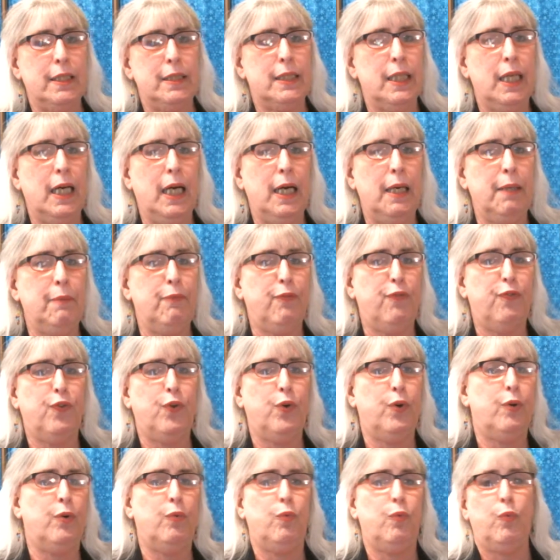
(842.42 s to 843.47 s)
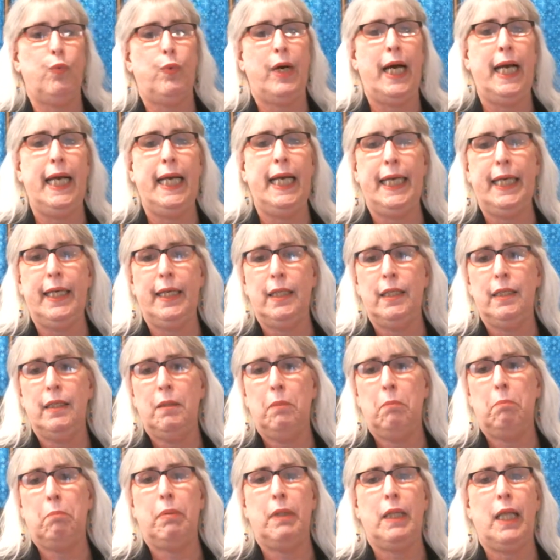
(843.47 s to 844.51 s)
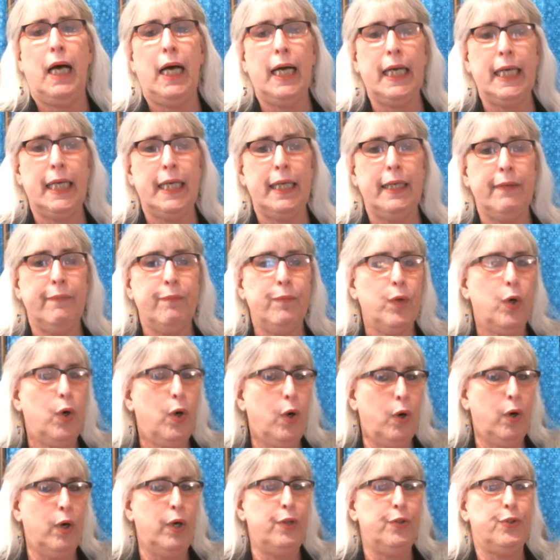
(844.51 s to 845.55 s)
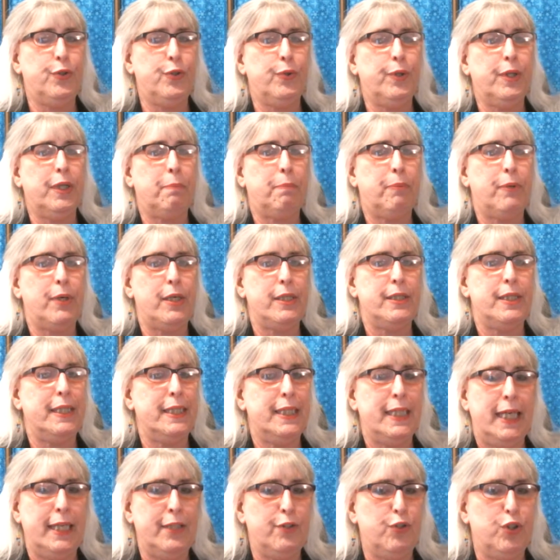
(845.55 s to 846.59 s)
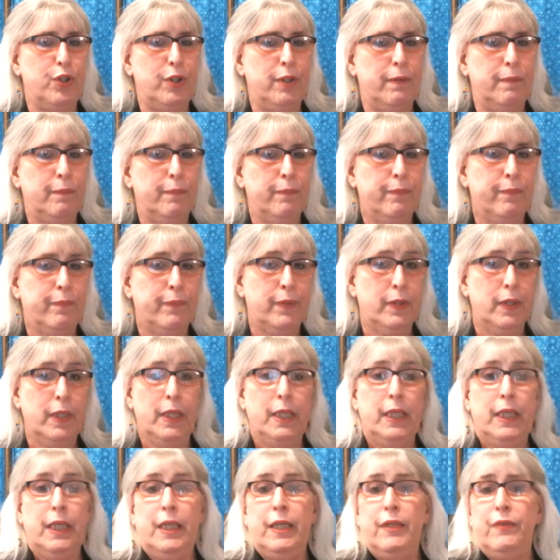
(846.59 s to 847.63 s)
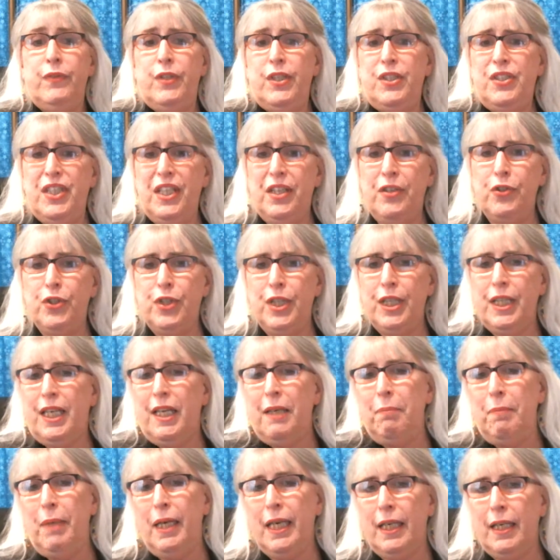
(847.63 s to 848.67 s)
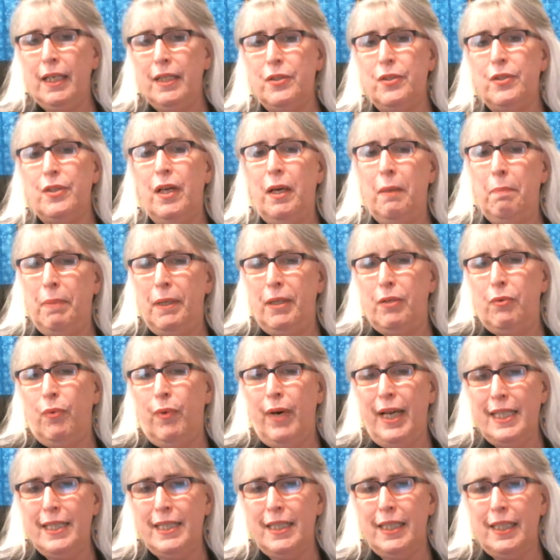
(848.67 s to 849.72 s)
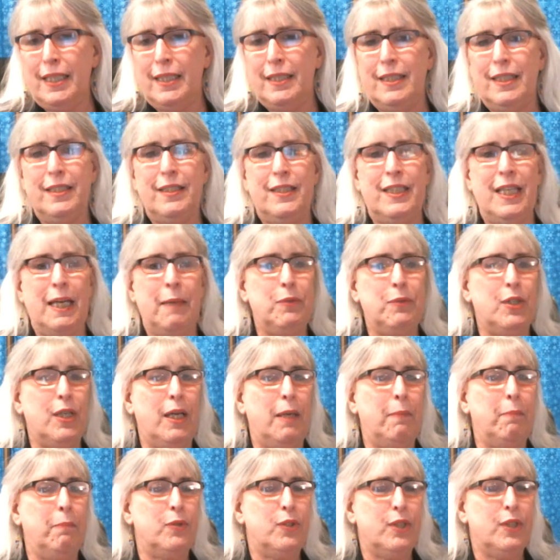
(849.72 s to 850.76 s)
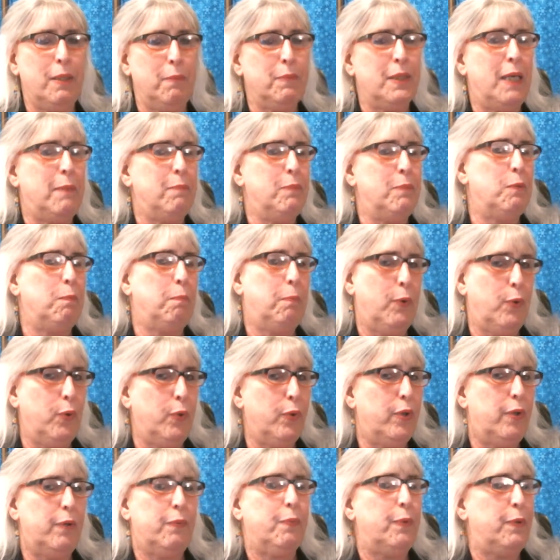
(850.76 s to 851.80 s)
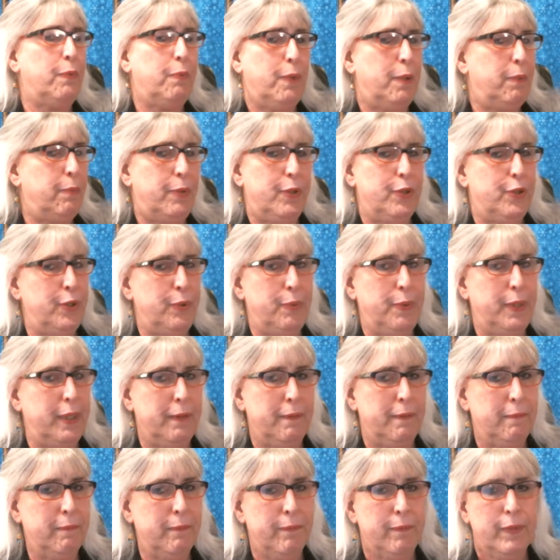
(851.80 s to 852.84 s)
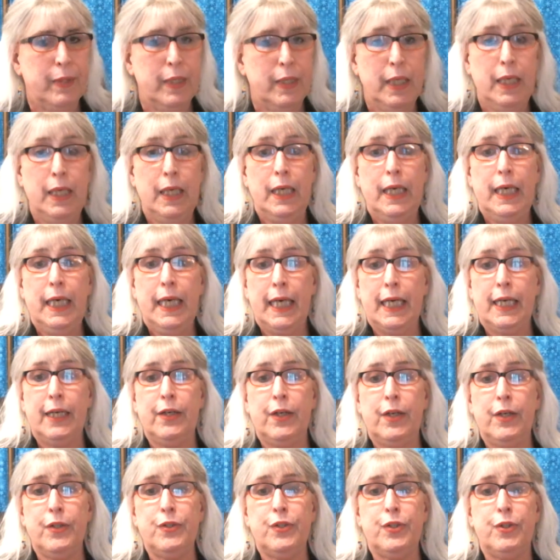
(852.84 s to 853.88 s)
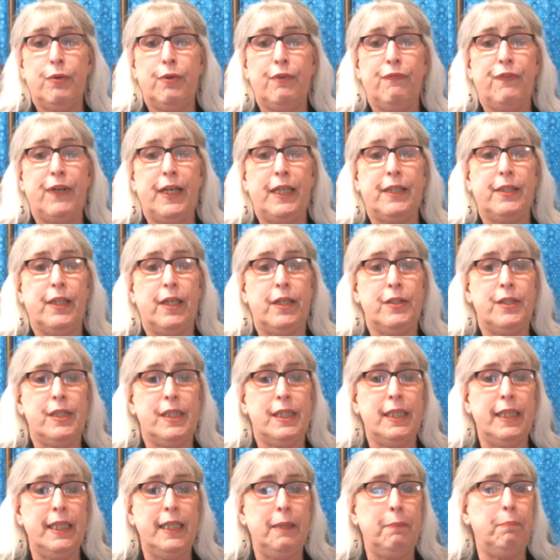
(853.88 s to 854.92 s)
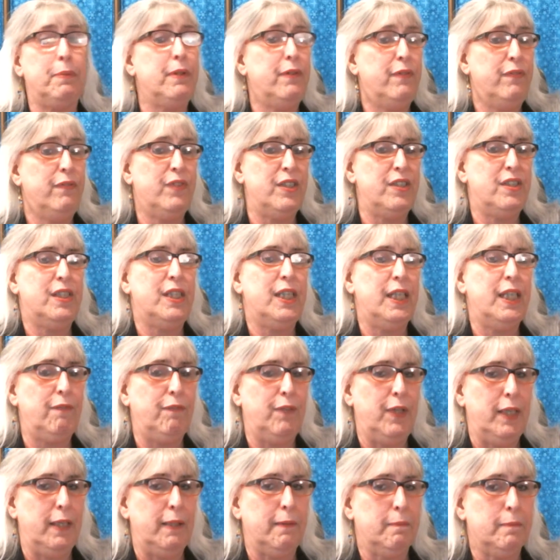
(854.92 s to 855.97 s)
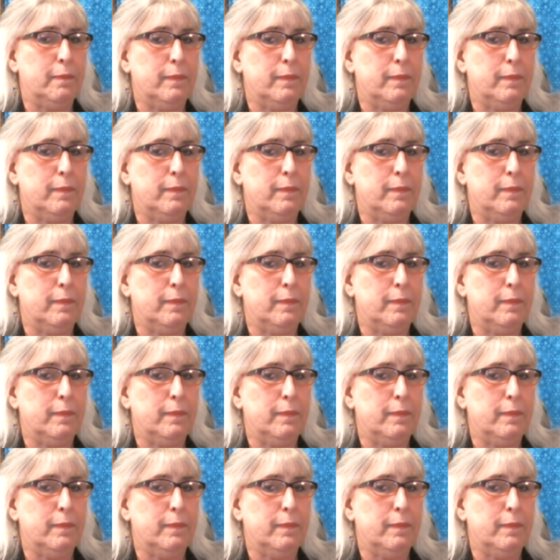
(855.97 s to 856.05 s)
time for writing, blogging, or doing a presentation. This energy can make us a bit restless and sometimes bored with what we're doing. It can also affect our sleep this evening.